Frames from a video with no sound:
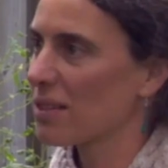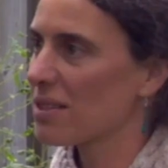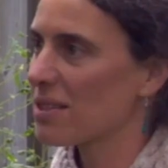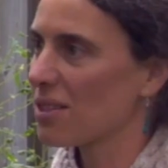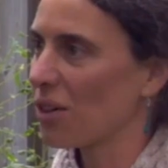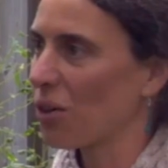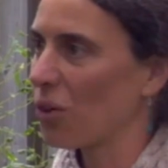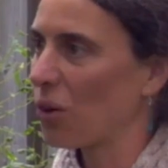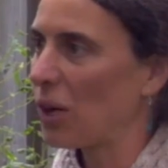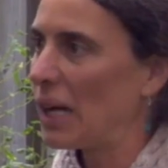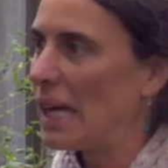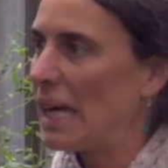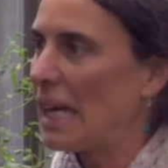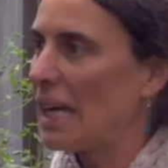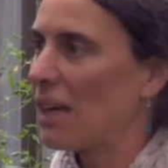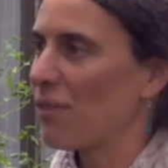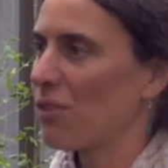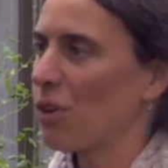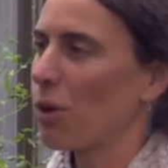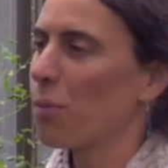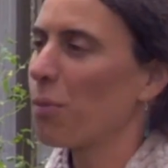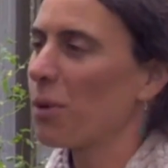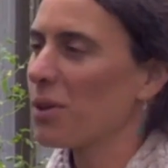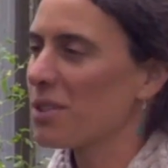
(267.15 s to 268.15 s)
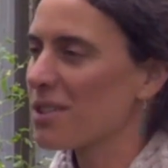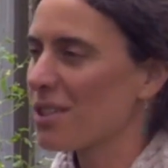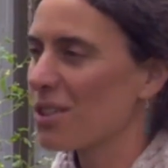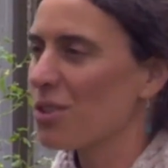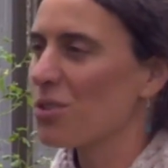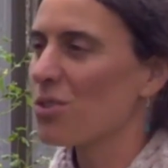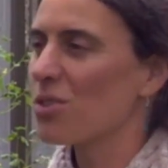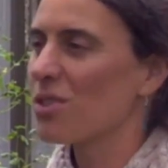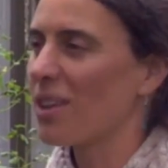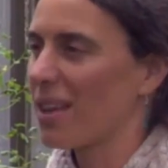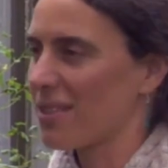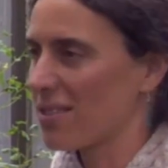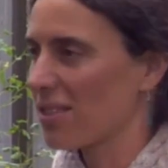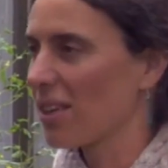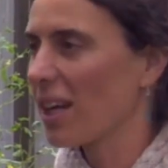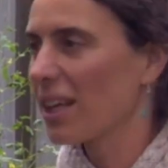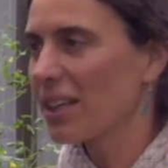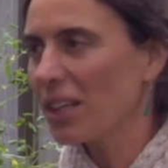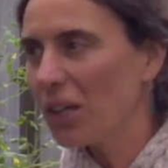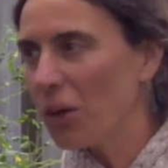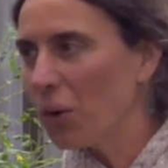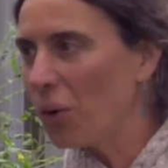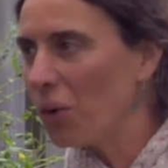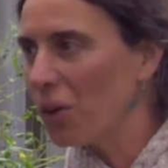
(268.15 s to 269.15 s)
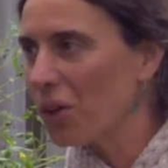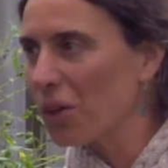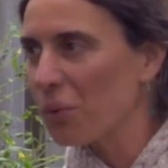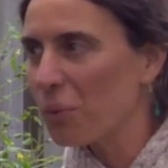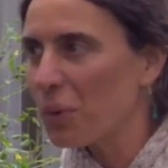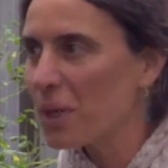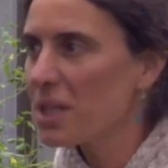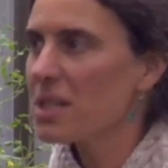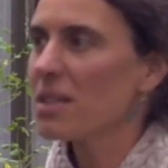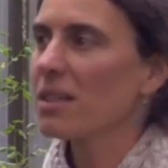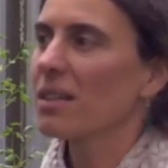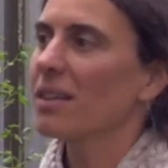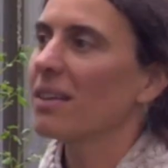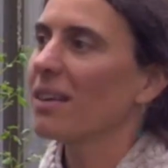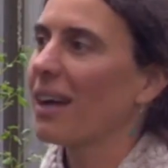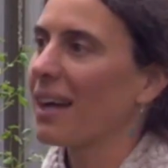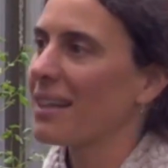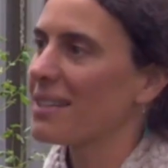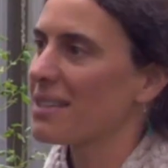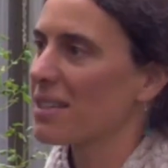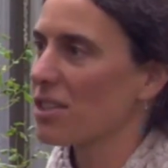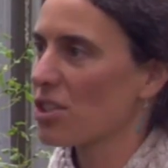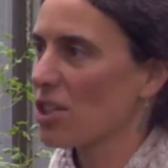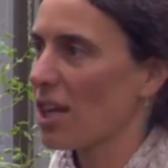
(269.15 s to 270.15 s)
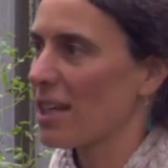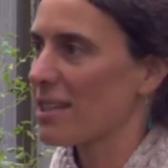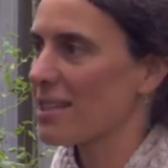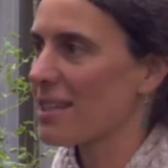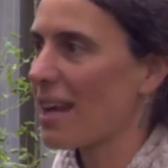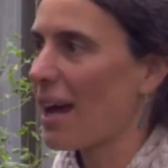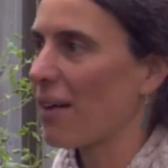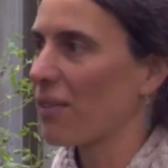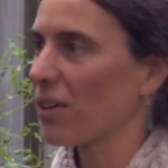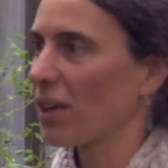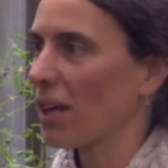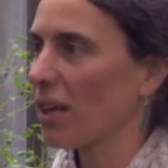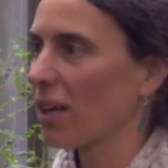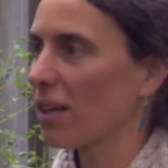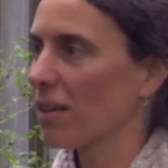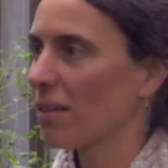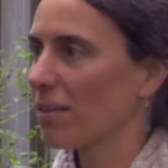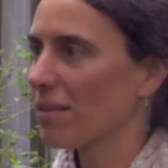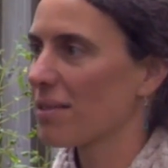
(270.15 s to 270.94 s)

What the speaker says: so if you're a person who doesn't like the cold in winter, I'd suggest having it